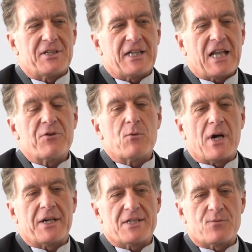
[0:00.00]

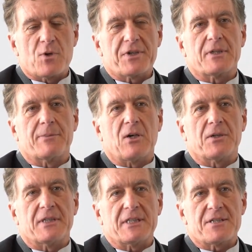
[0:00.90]
everyone is worried
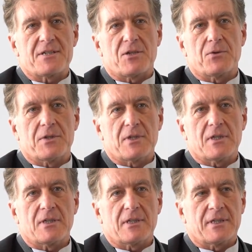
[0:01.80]
about data
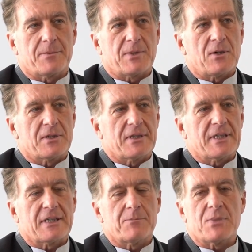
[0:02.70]
security and about the
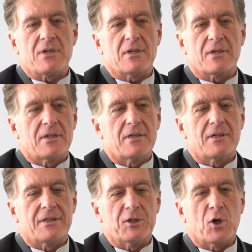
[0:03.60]
data being
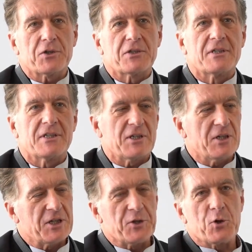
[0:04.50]
not
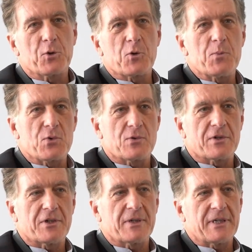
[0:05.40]
in your
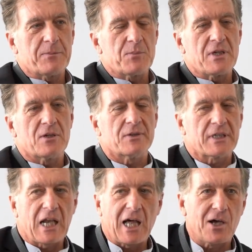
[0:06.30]
computer and being on the
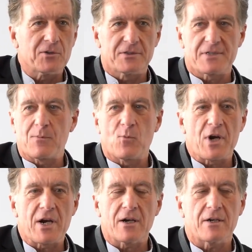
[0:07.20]
cloud
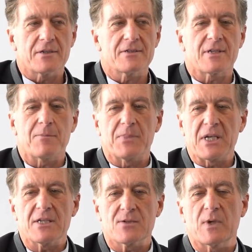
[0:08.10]
somewhere in some
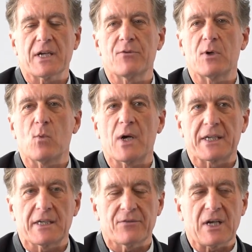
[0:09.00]
place where everyone
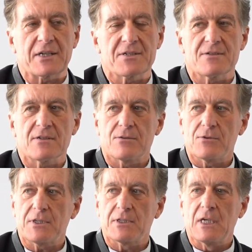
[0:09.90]
can have access to
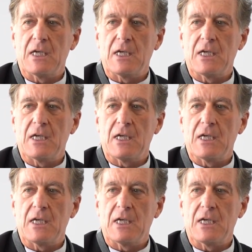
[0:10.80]
it.